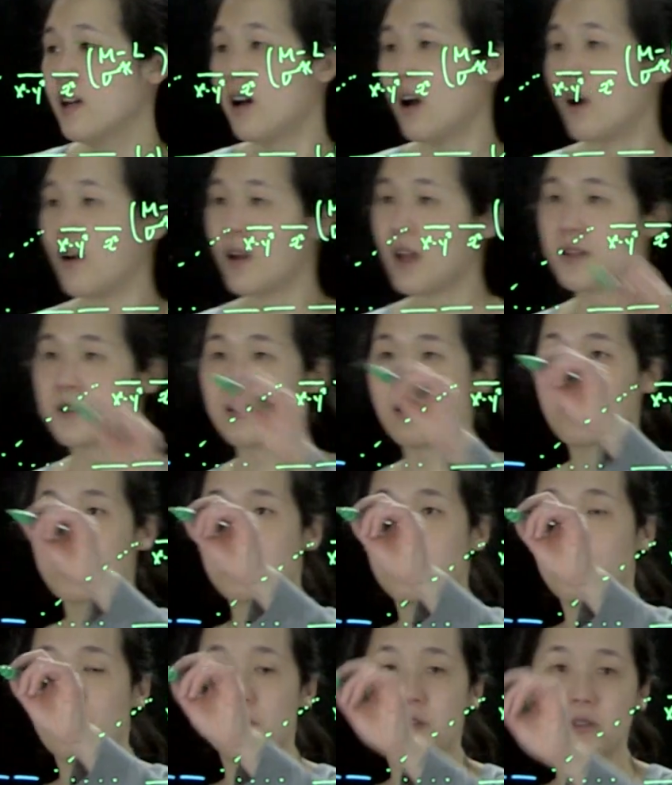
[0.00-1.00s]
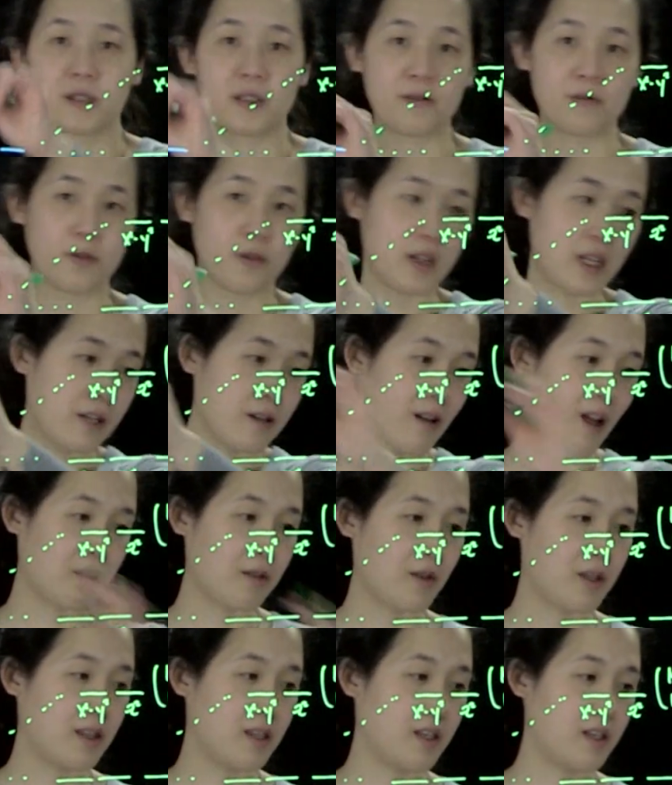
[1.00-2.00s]
Our s orbital also can interact
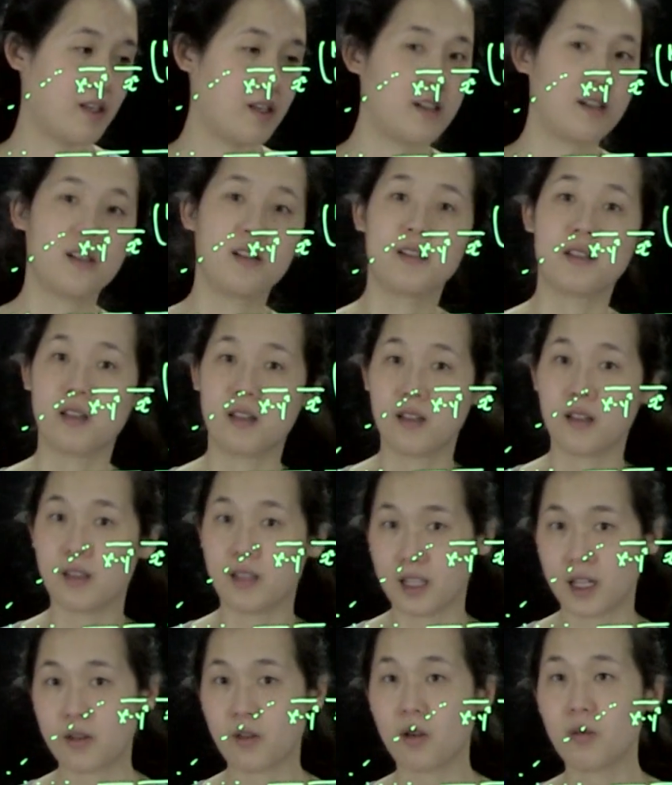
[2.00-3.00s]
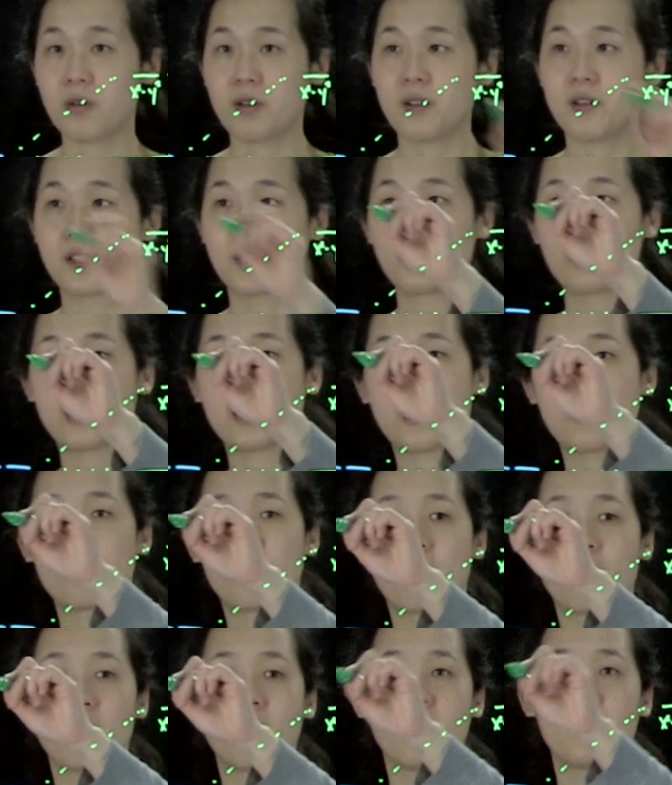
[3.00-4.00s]
with the ligand orbital, so we again
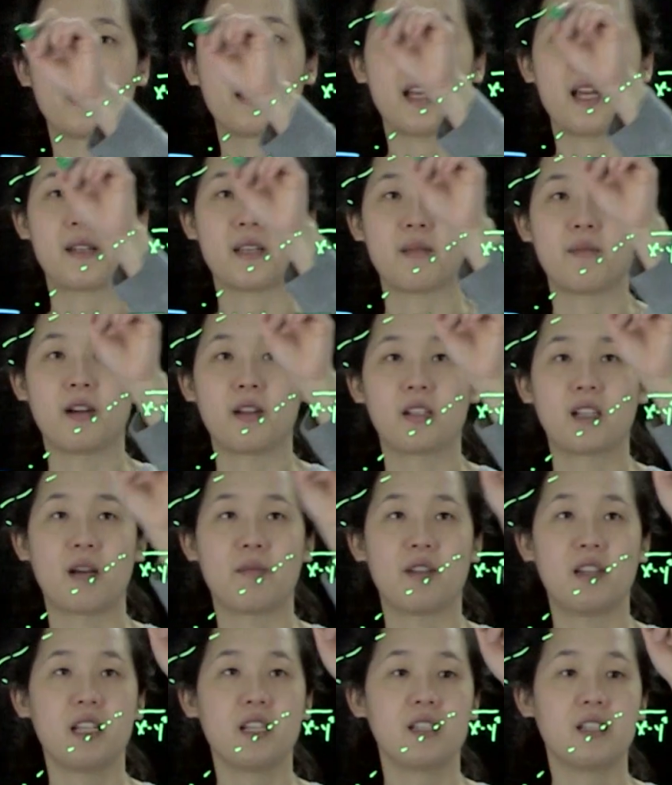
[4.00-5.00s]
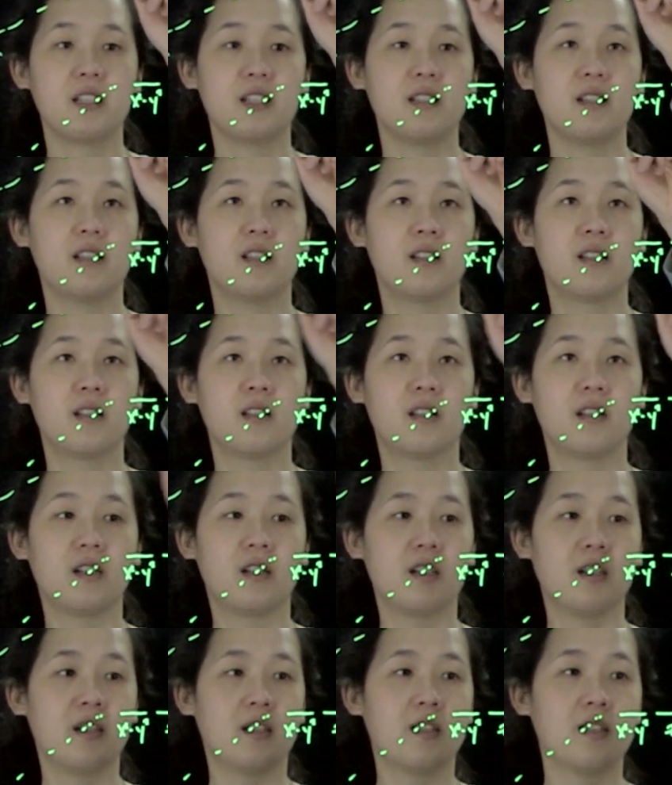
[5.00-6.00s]
form an antibonding combination.
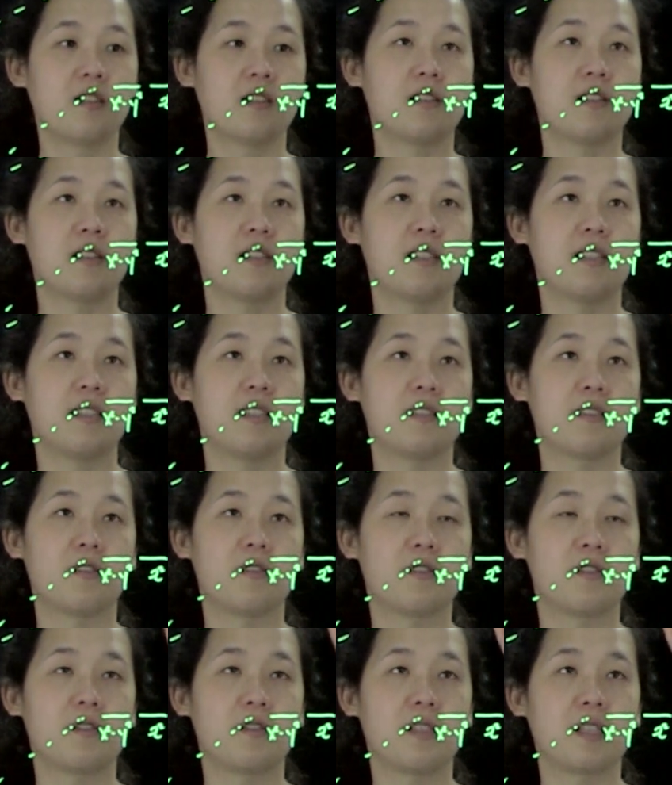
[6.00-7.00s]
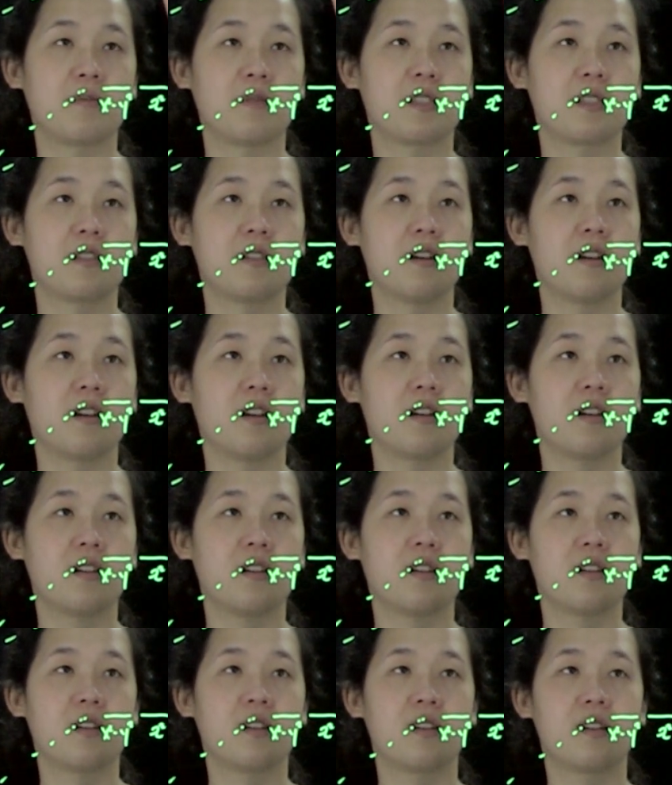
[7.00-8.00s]
So this is also sigma star.
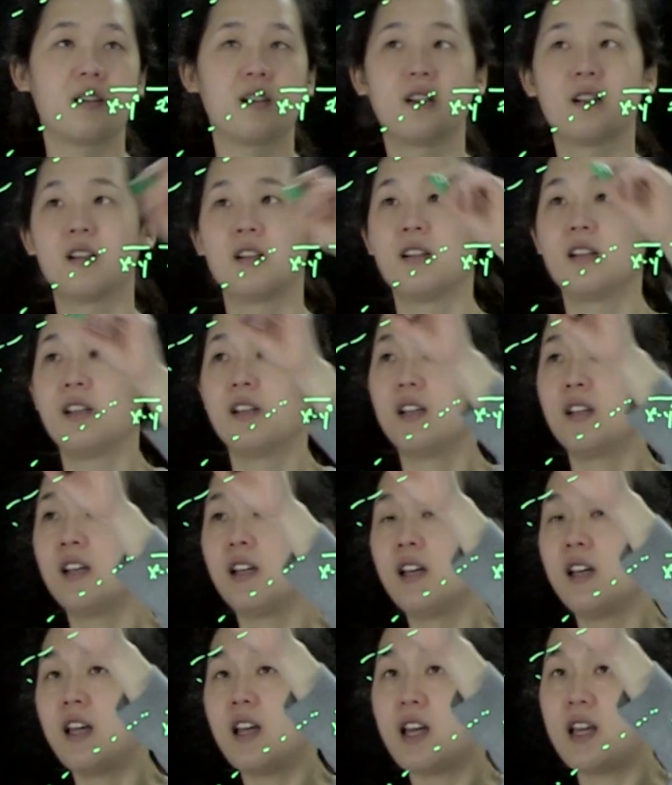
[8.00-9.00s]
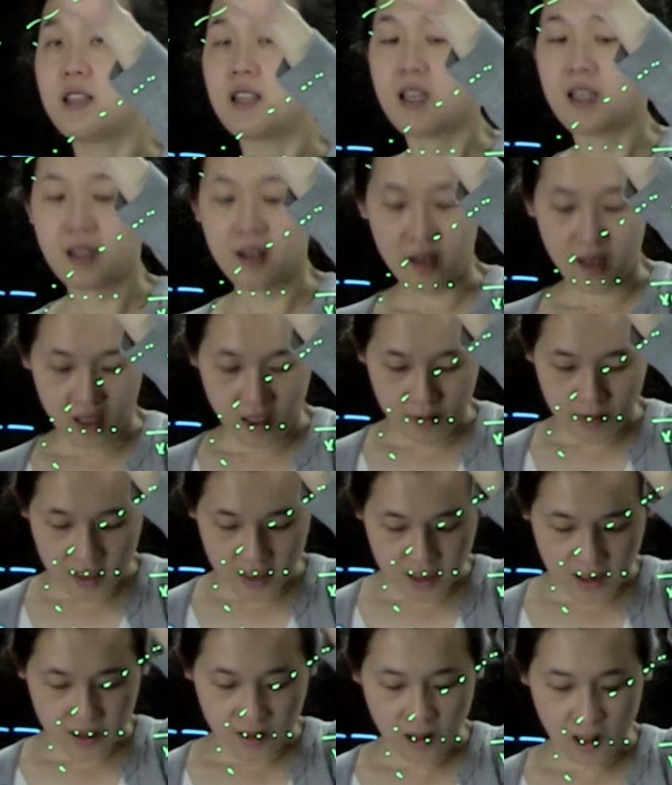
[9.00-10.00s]
And then up
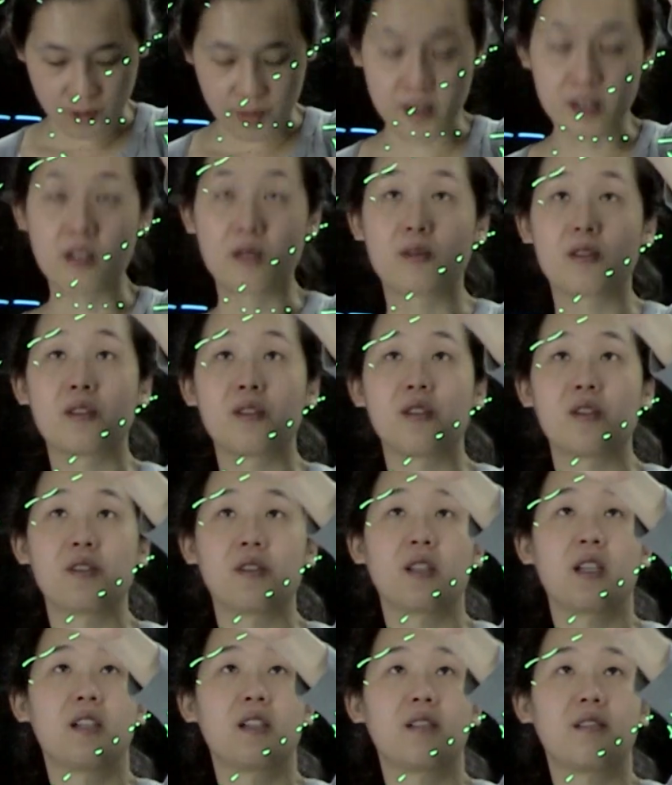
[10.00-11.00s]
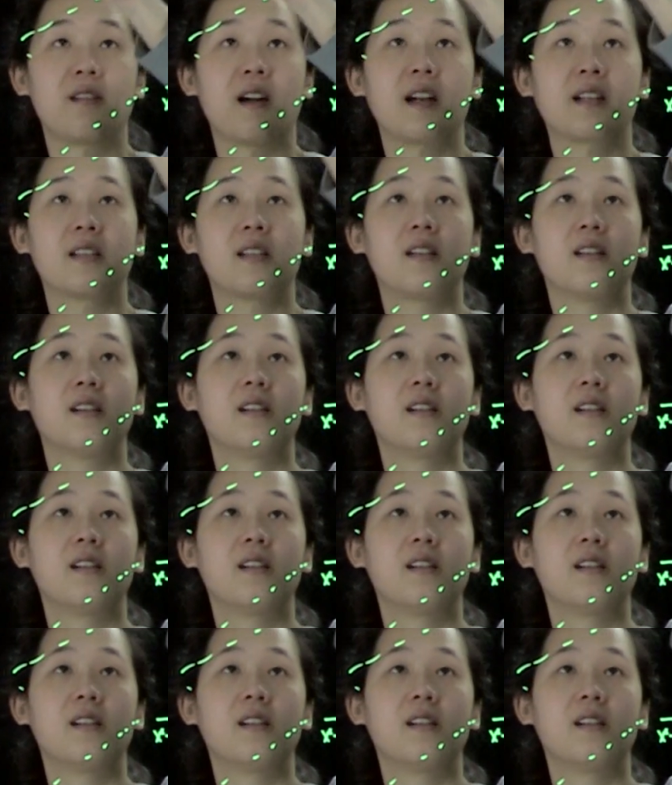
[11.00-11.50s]
here, our p orbitals also can interact.